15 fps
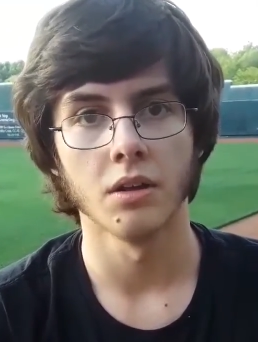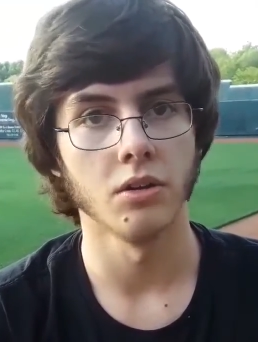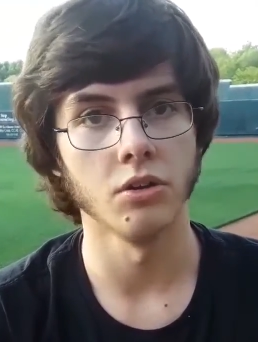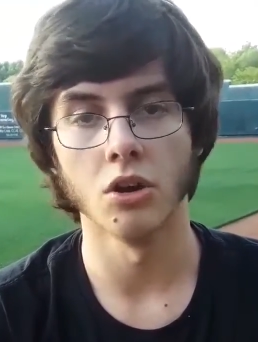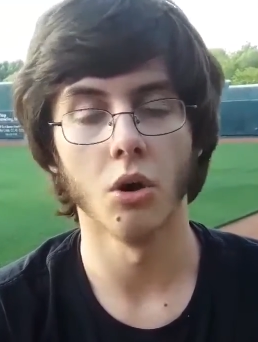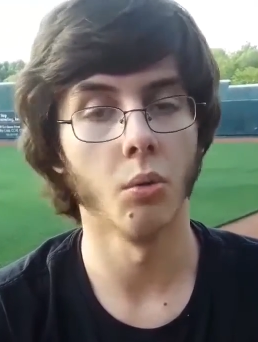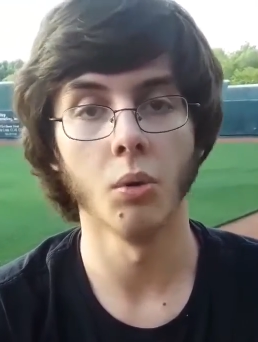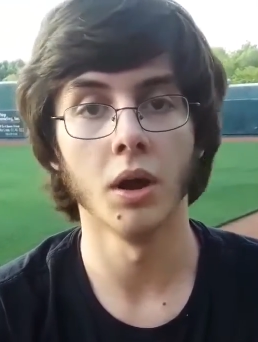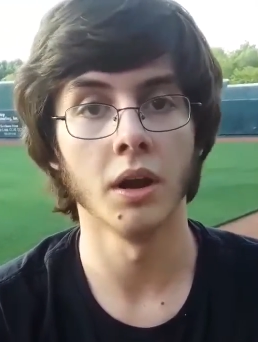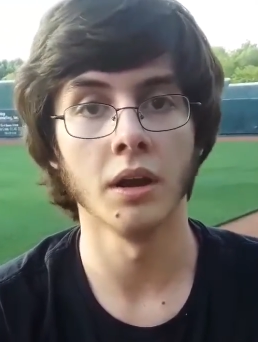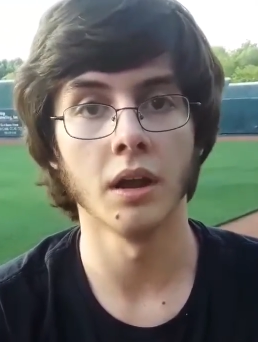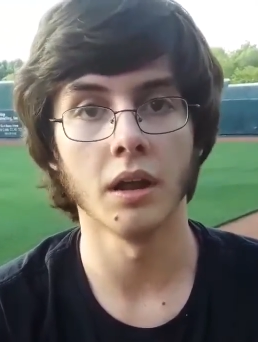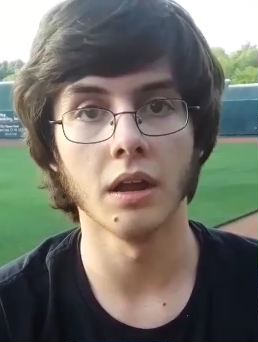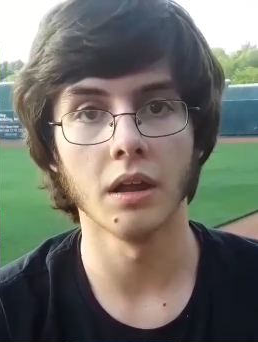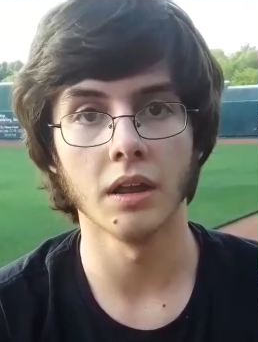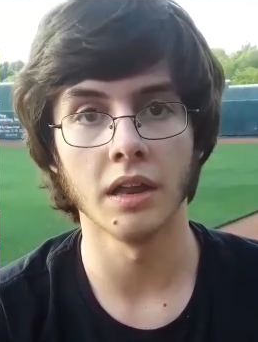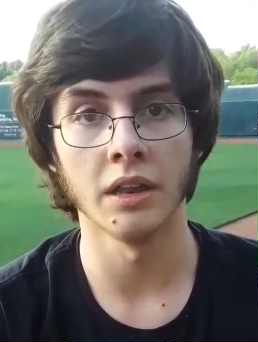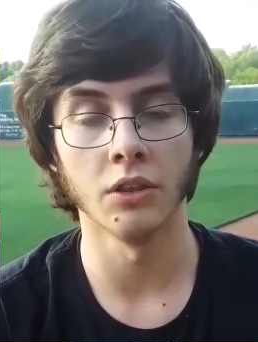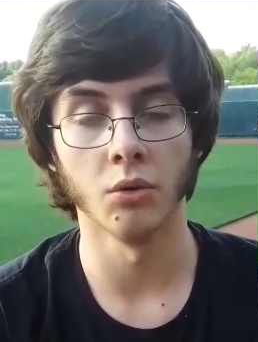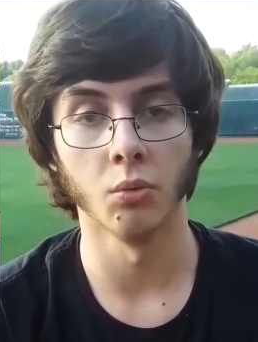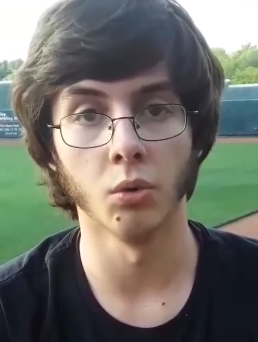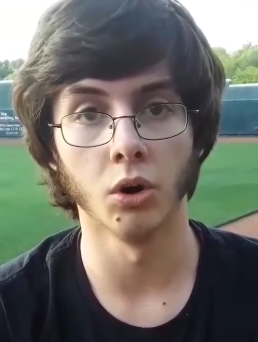no one in
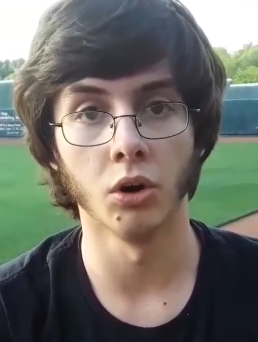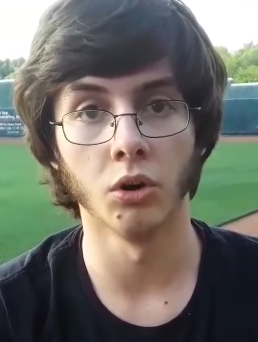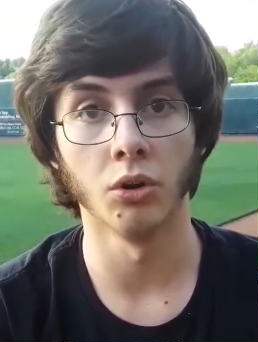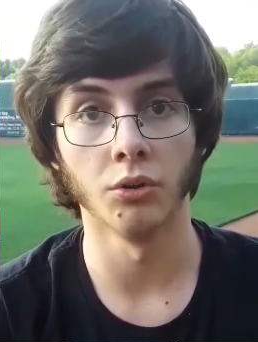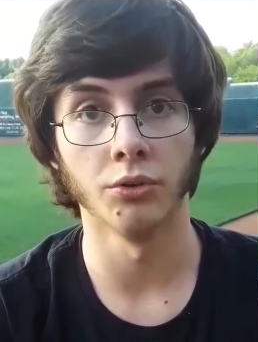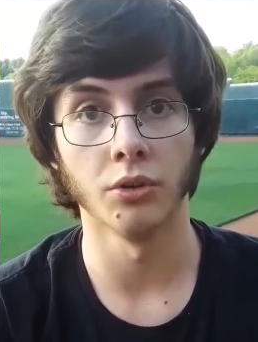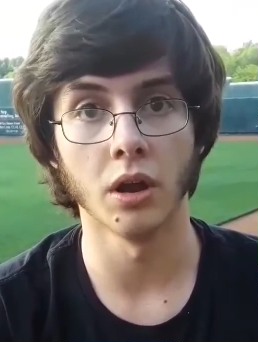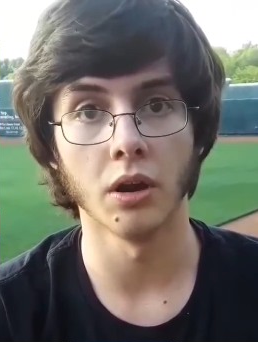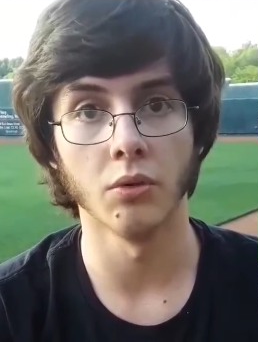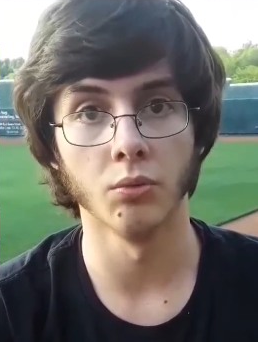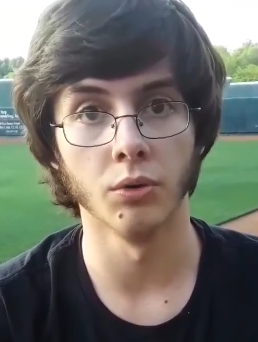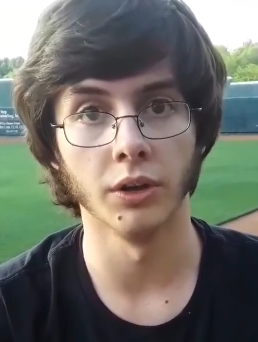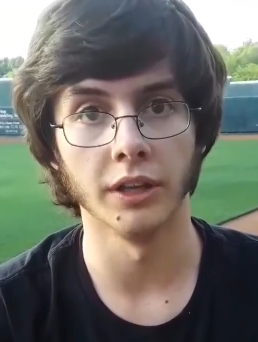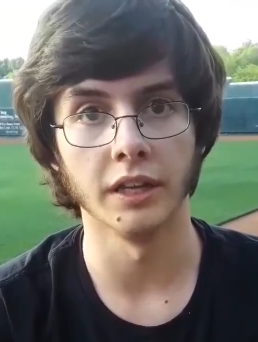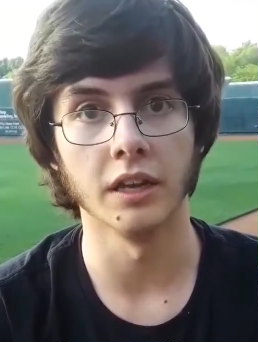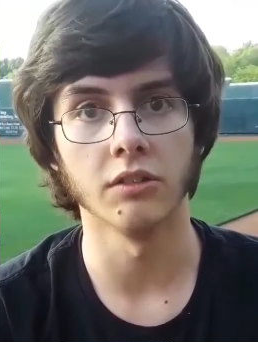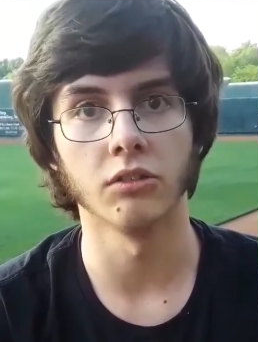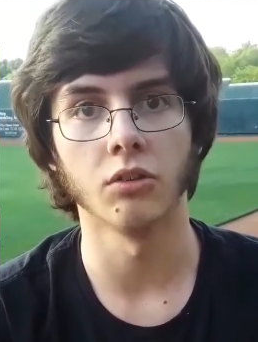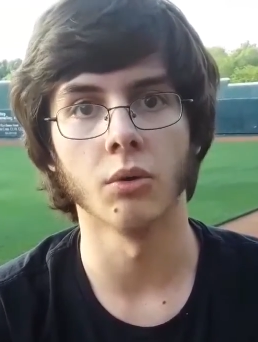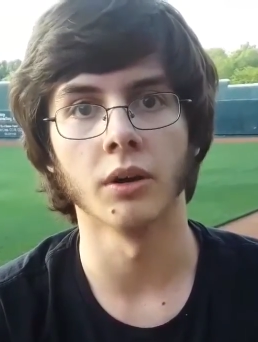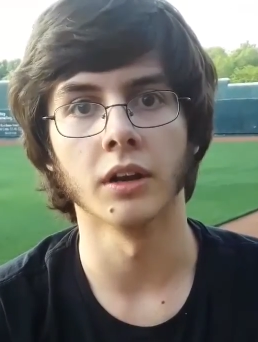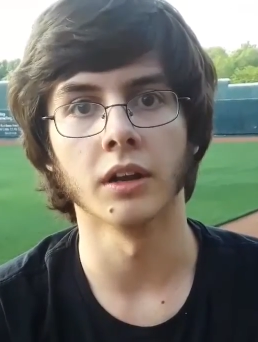the world really is
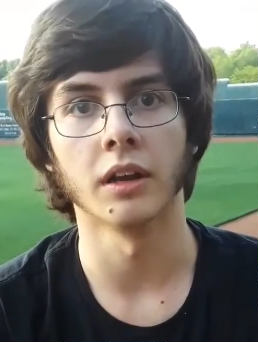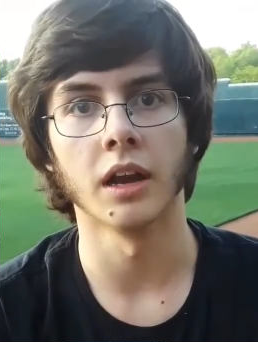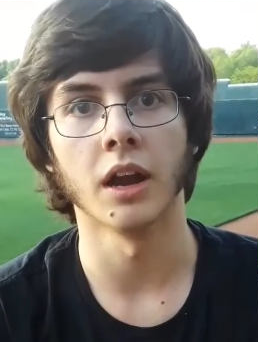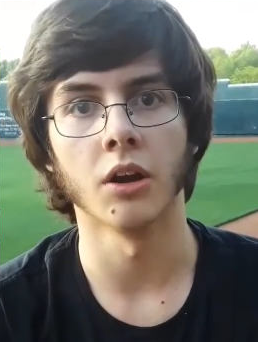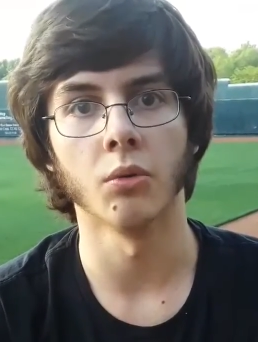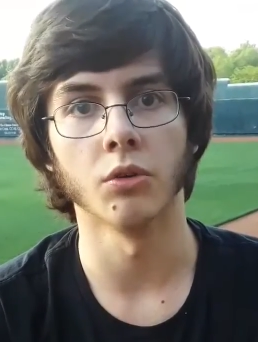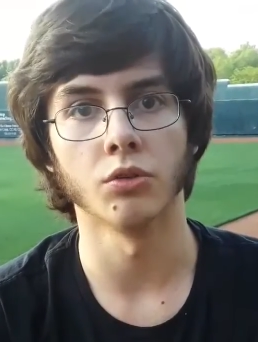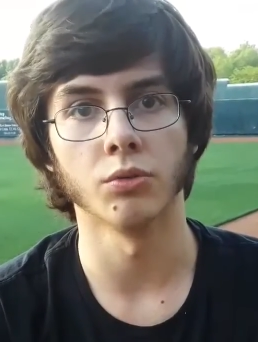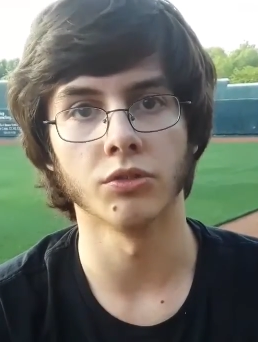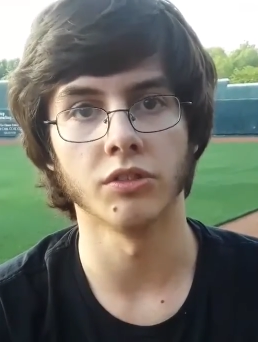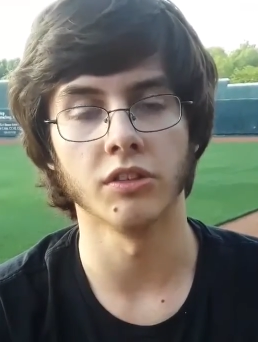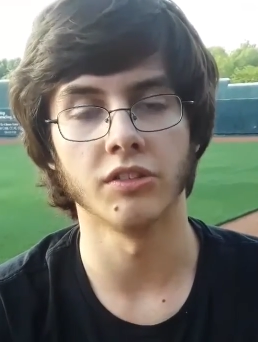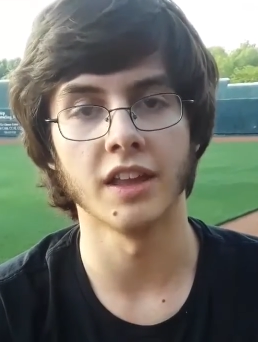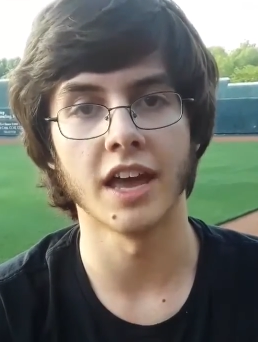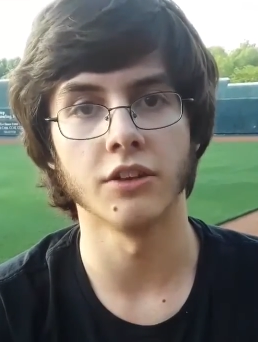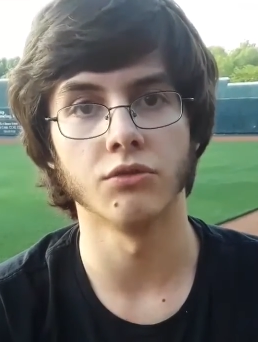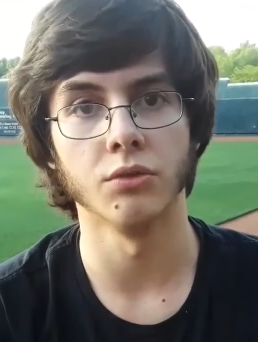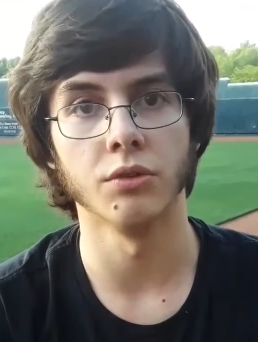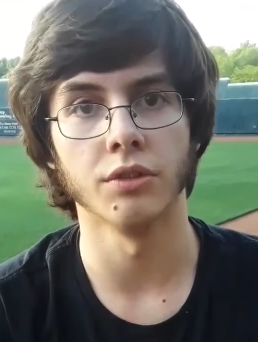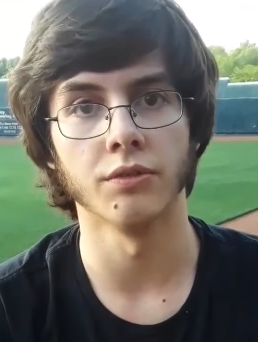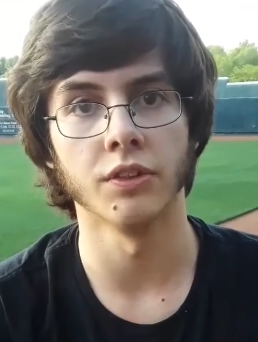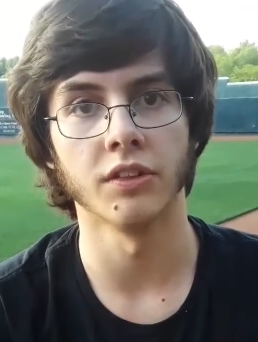going to care, which was the sad
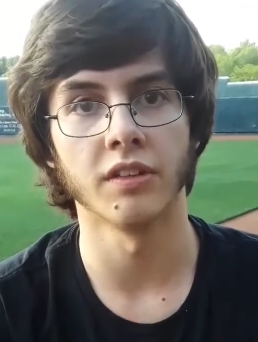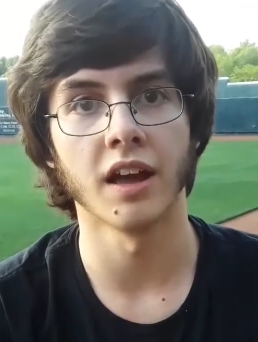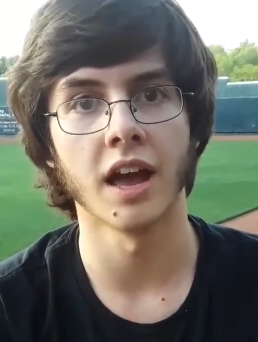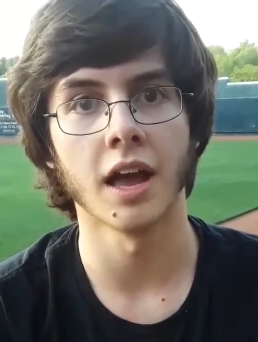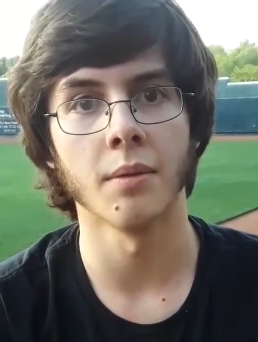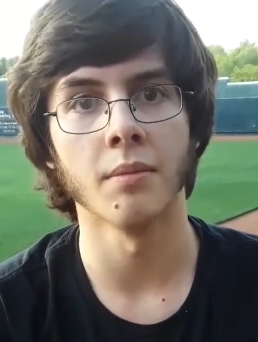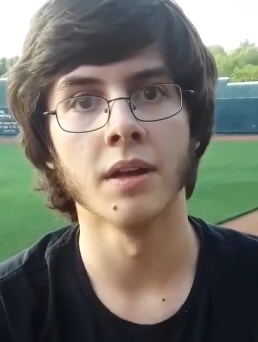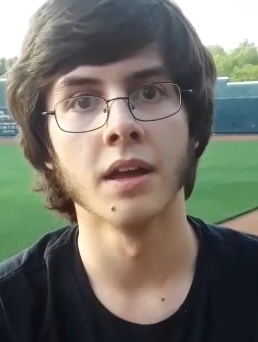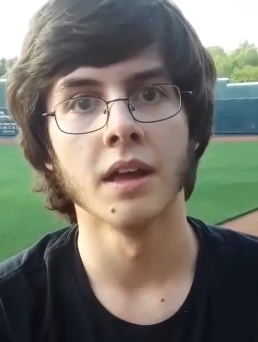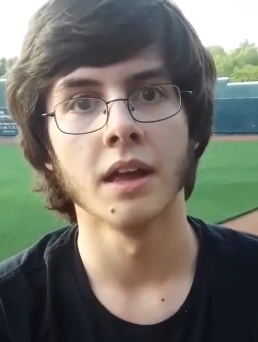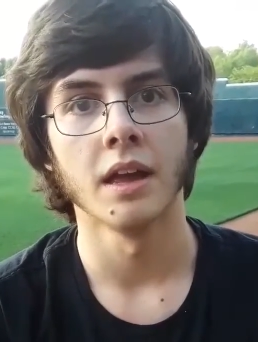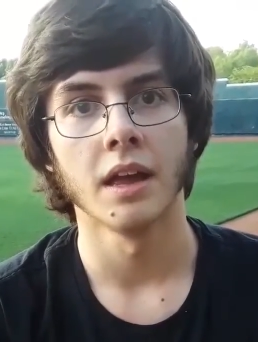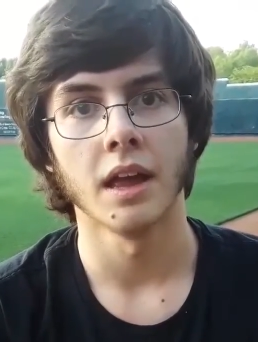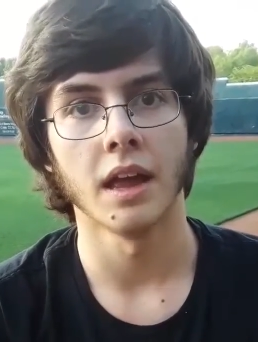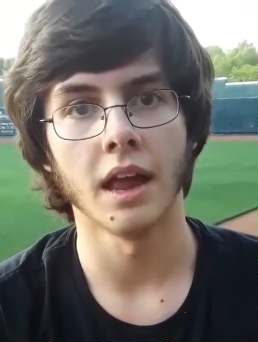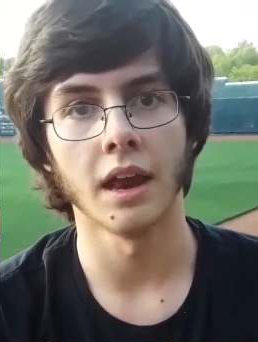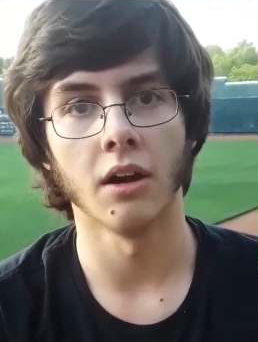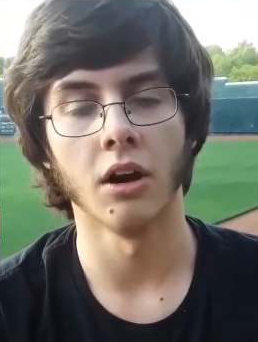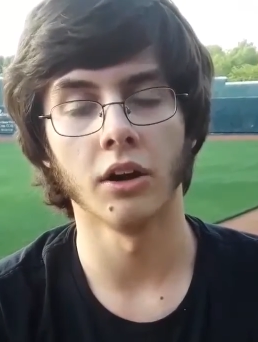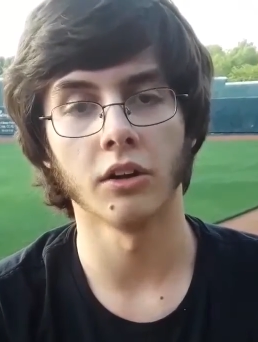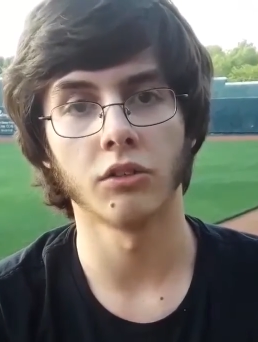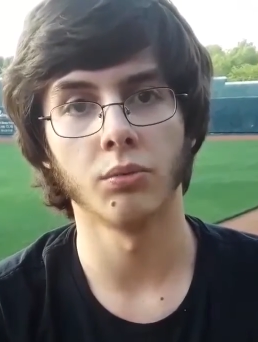truth of the time. And
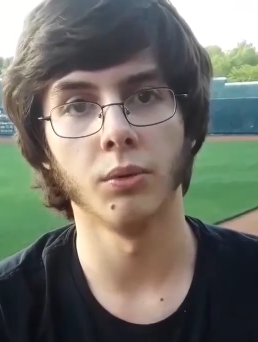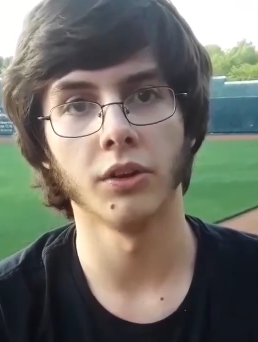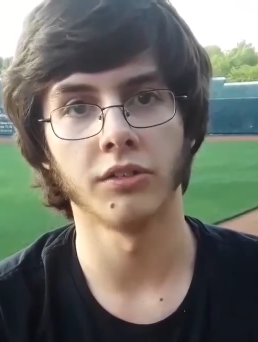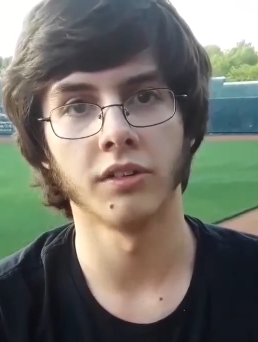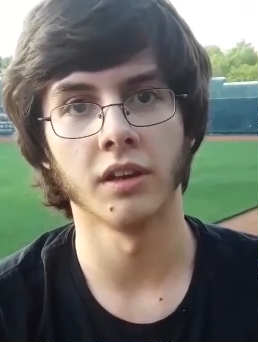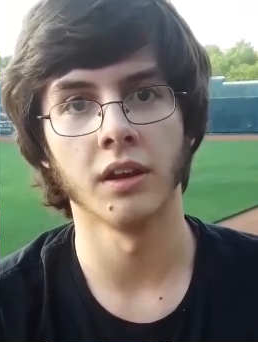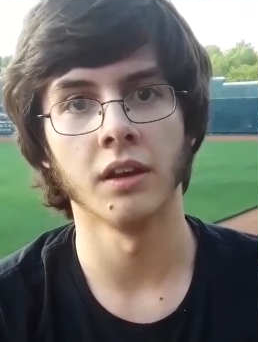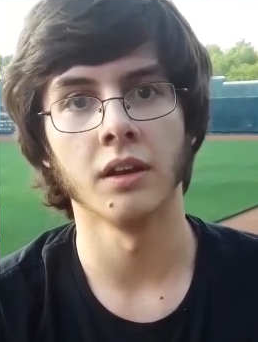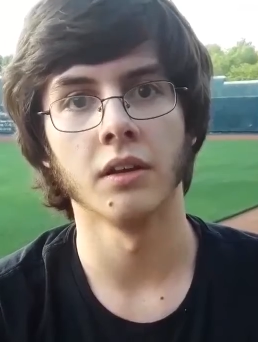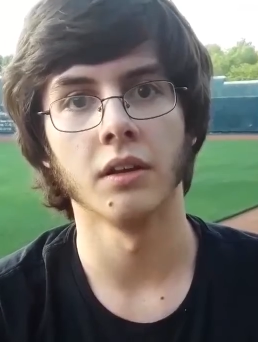August Wilson